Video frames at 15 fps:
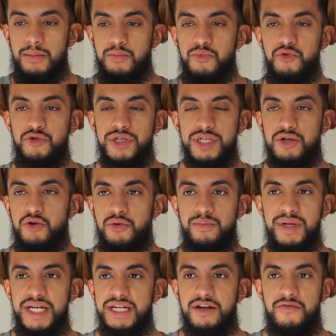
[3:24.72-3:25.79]
bruising or
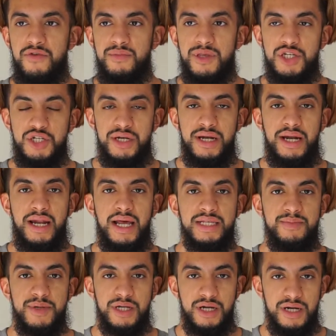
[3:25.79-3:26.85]
bleeding from the shin, and that's
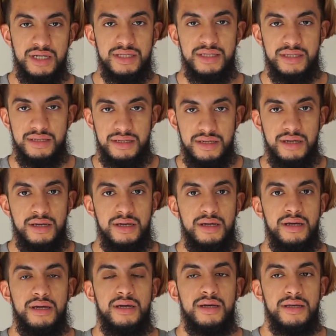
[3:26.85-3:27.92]
because
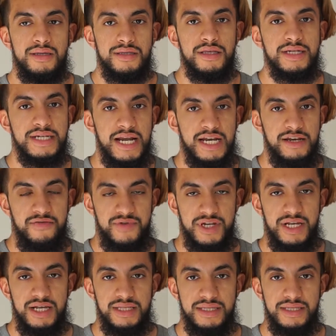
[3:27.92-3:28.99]
the
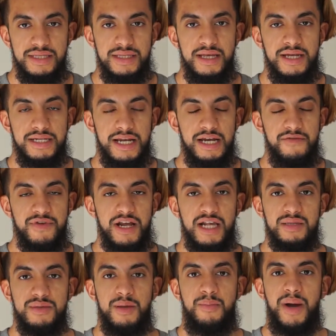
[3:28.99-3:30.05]
deadlift has
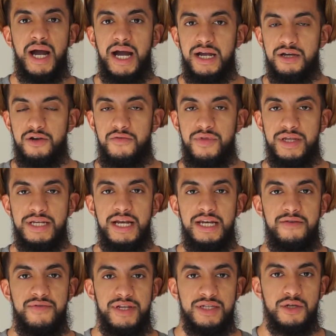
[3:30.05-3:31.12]
the pattern of the
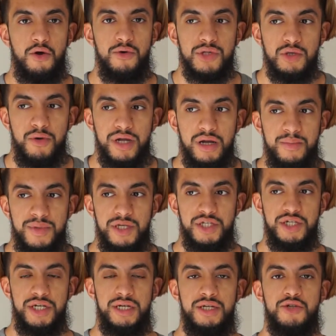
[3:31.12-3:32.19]
deadlift is always going up the
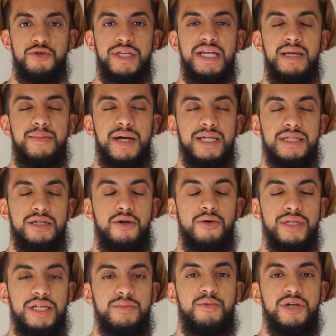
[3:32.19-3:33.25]
shin to keep as close
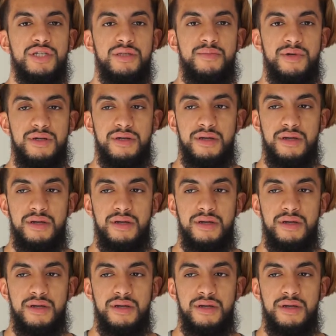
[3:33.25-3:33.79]
as possible.